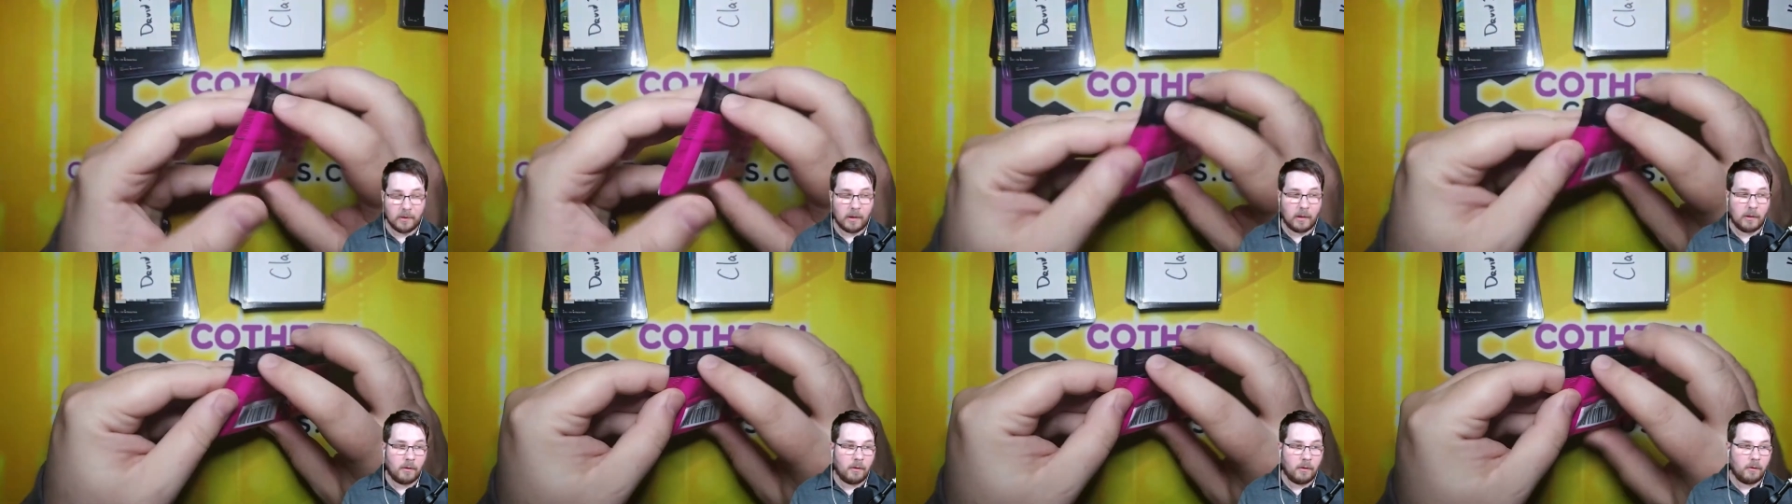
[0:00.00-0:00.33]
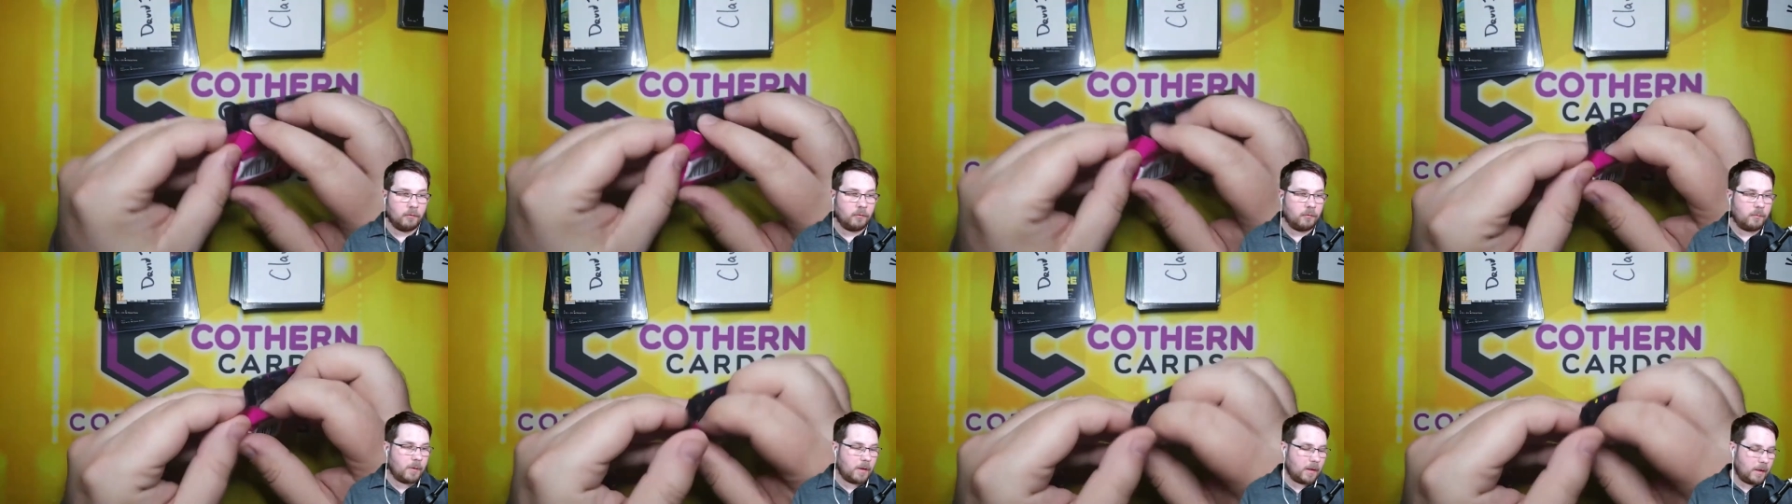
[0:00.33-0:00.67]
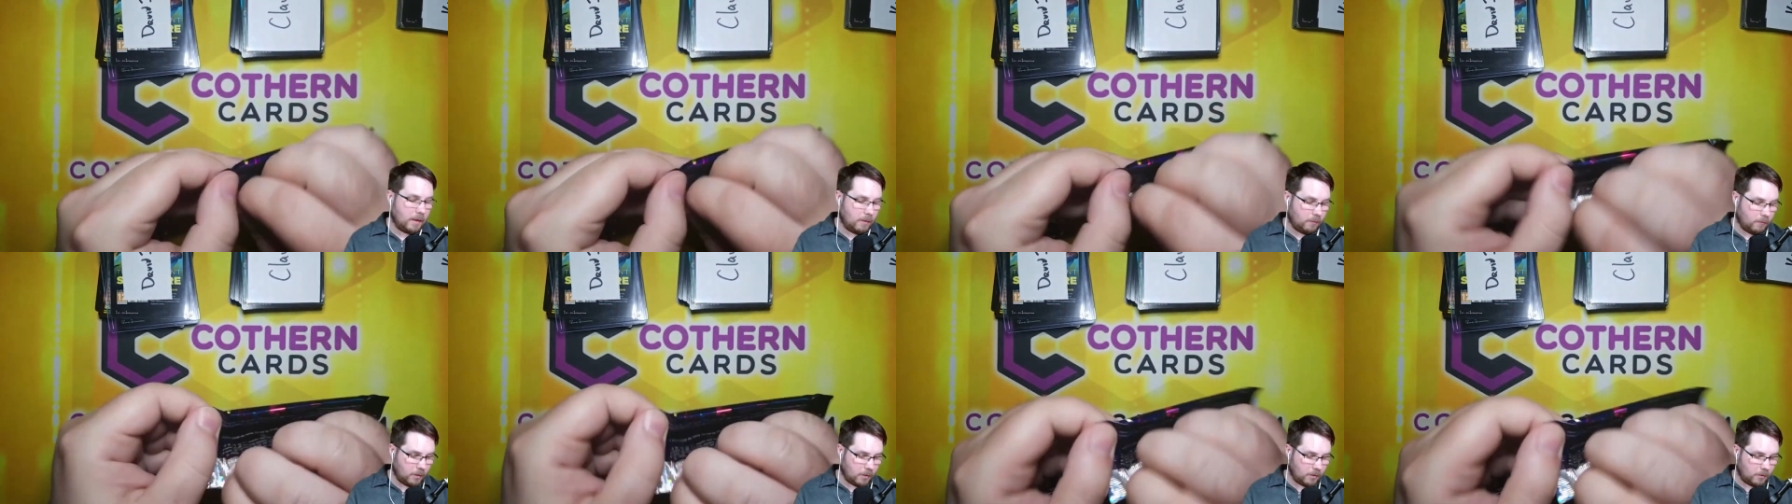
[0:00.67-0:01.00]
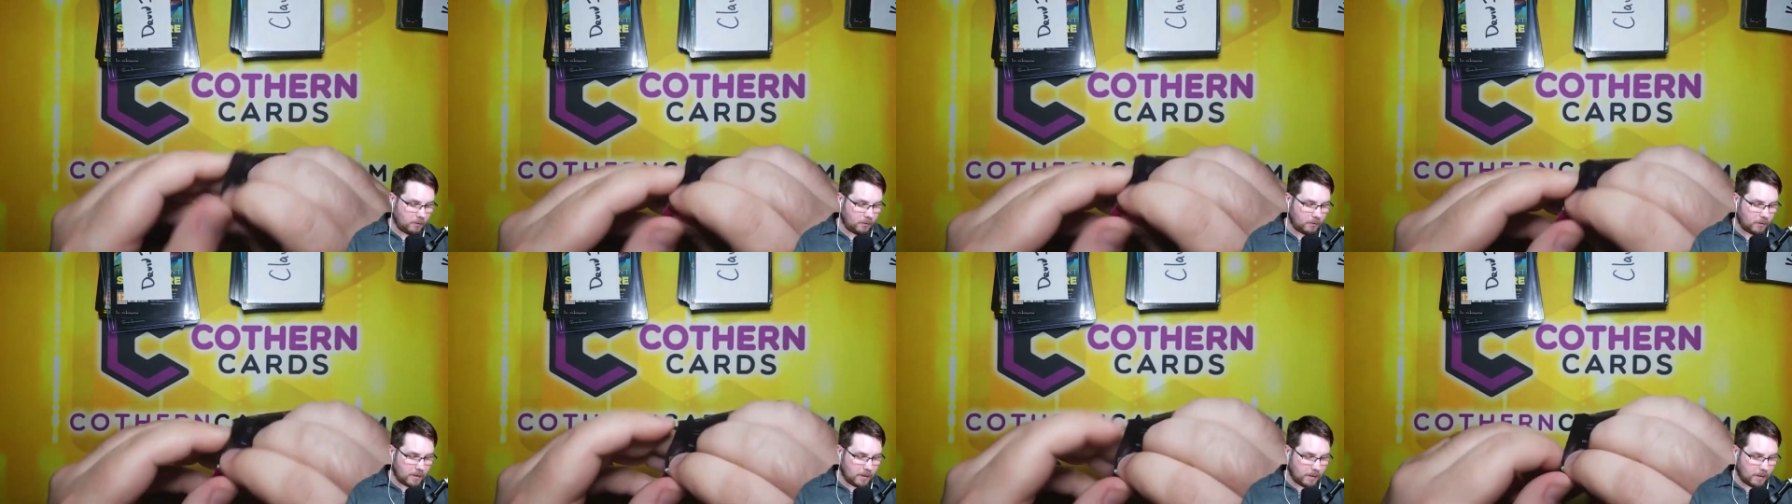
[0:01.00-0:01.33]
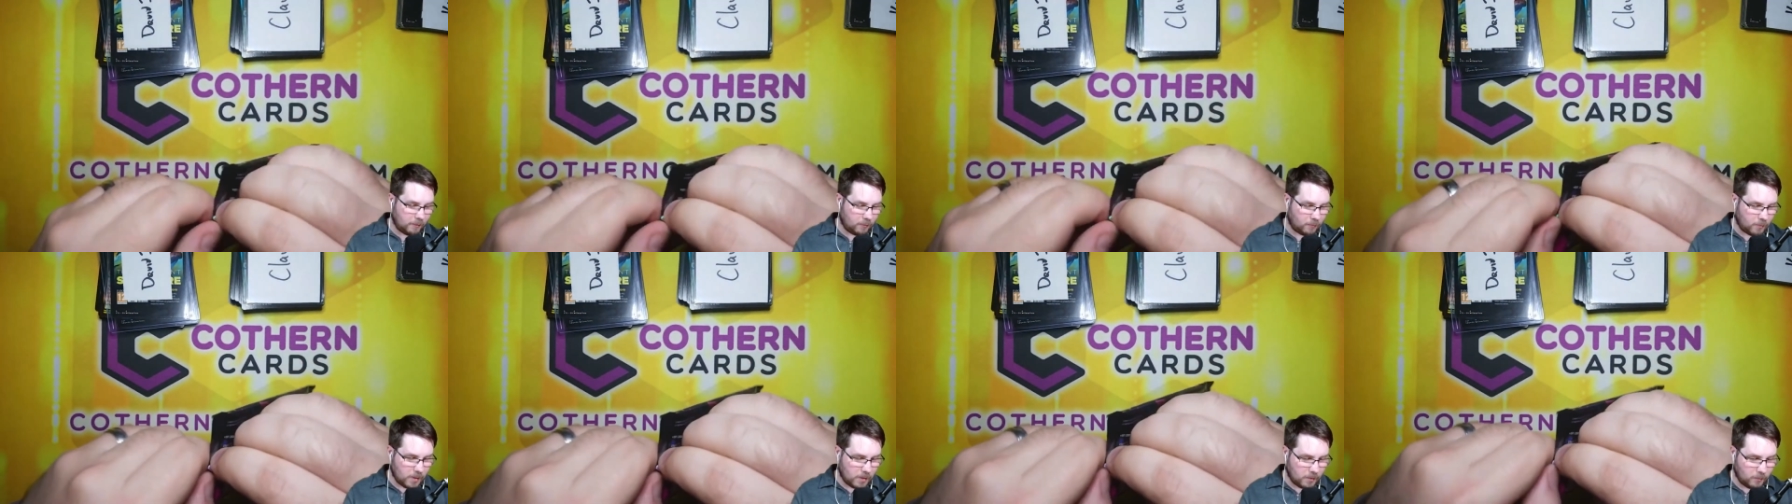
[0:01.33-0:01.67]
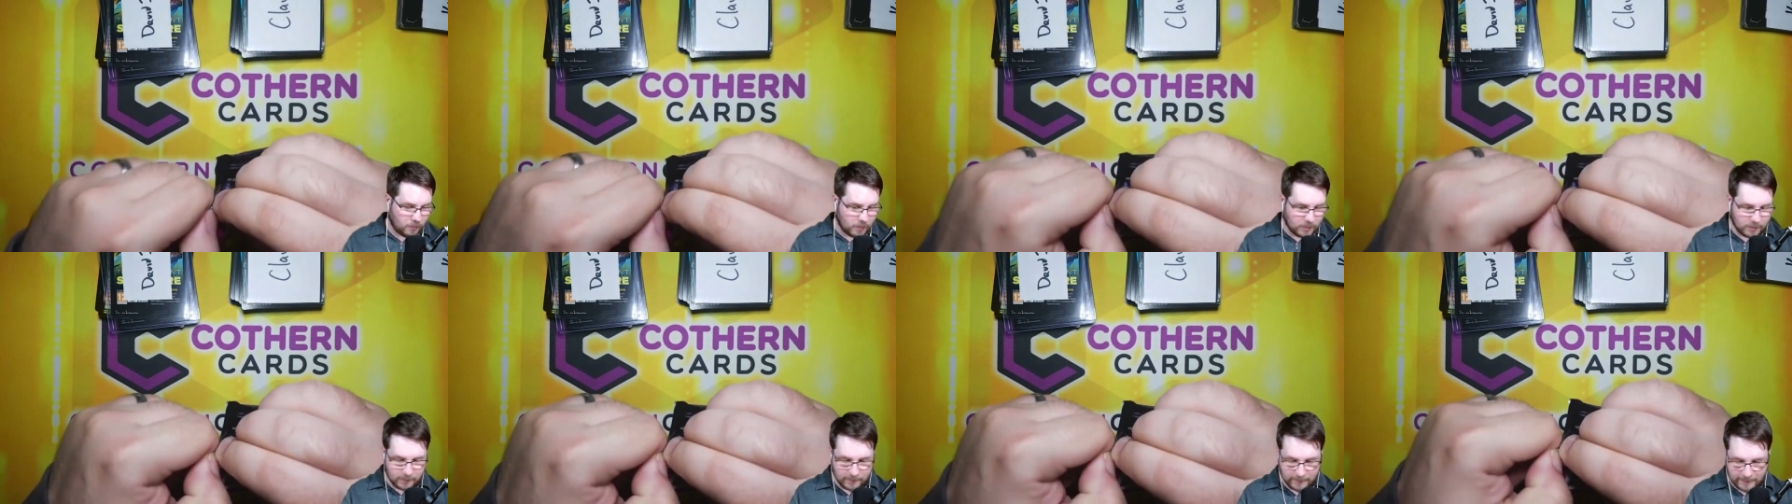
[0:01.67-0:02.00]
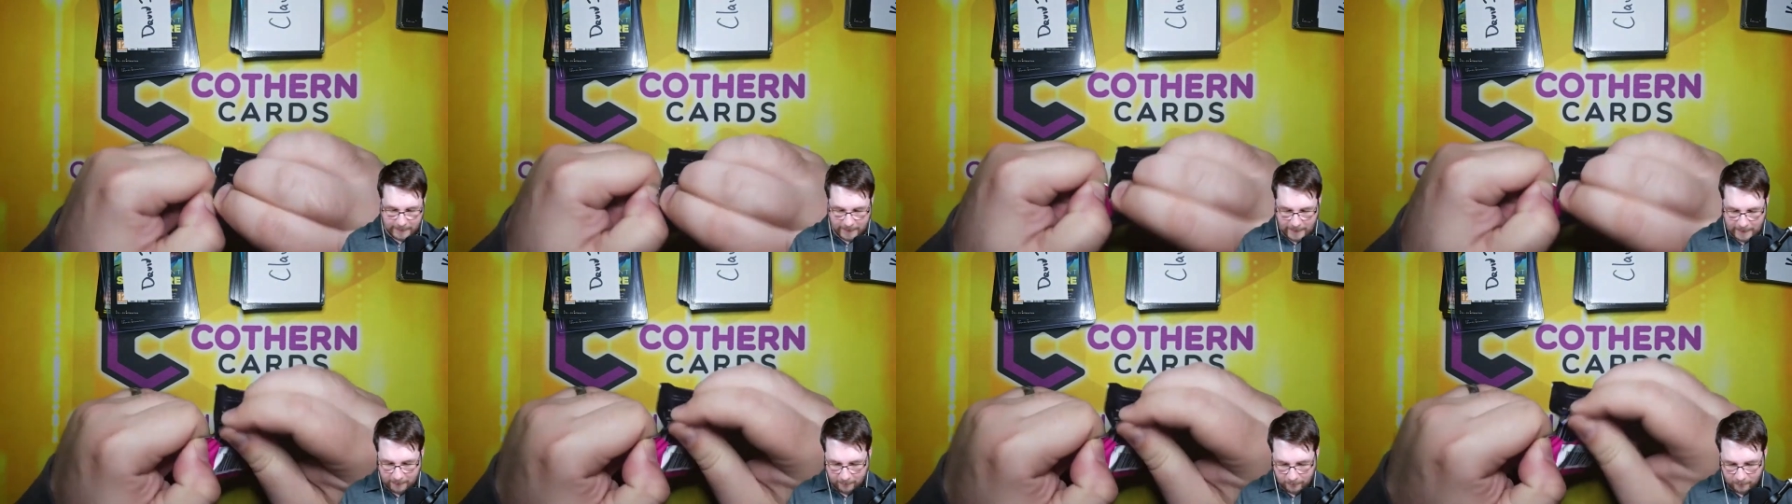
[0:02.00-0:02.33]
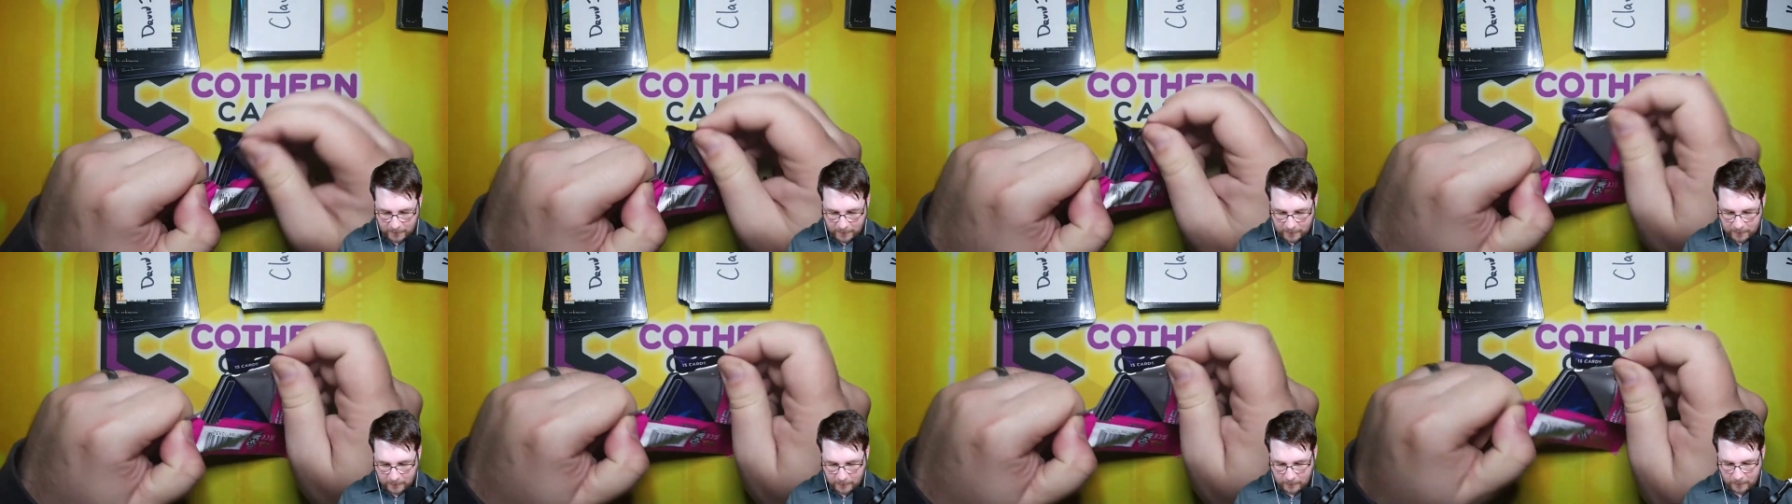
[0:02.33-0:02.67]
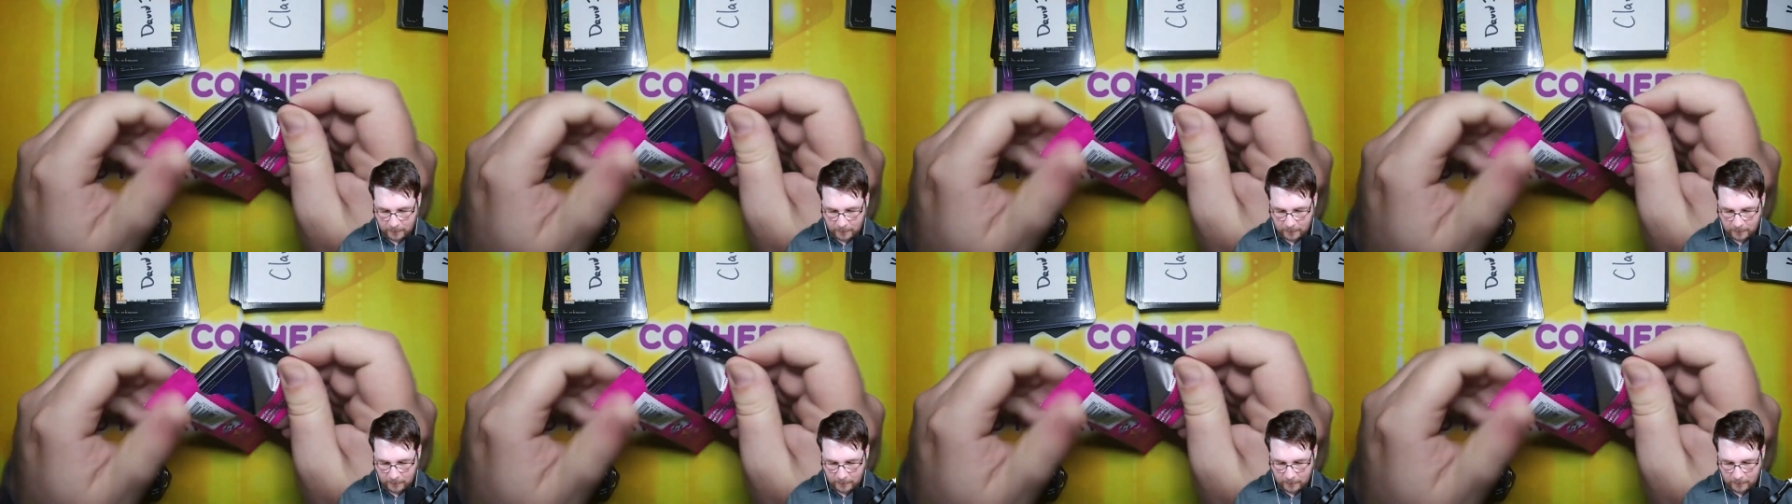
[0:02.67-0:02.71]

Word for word: the low spot. Now we're going to the high spot. Winner, David.